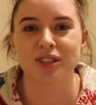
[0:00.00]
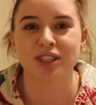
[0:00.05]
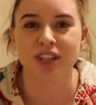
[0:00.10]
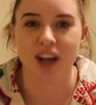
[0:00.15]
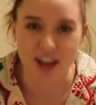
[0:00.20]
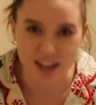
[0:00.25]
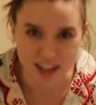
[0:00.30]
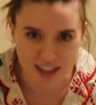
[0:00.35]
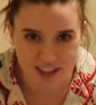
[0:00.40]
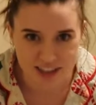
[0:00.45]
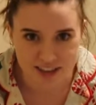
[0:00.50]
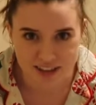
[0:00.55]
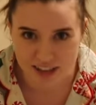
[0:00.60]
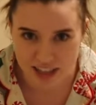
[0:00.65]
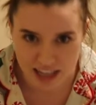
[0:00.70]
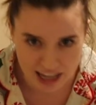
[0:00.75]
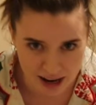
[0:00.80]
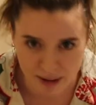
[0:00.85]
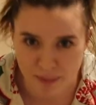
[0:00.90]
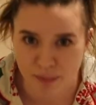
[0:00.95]
talking to the
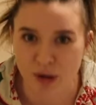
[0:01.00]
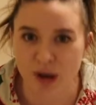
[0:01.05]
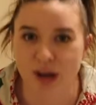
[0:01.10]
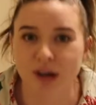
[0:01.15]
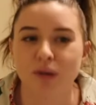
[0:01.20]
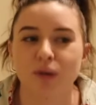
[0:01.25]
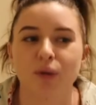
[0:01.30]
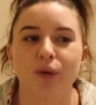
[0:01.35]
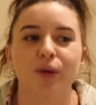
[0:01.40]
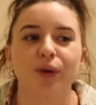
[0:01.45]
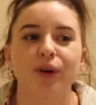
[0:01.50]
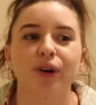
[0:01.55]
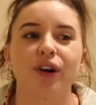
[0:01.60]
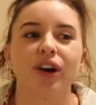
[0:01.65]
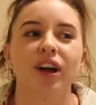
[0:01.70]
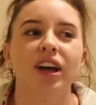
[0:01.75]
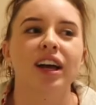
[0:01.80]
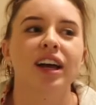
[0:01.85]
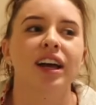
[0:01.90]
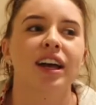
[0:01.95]
camera
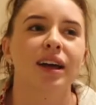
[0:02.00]
or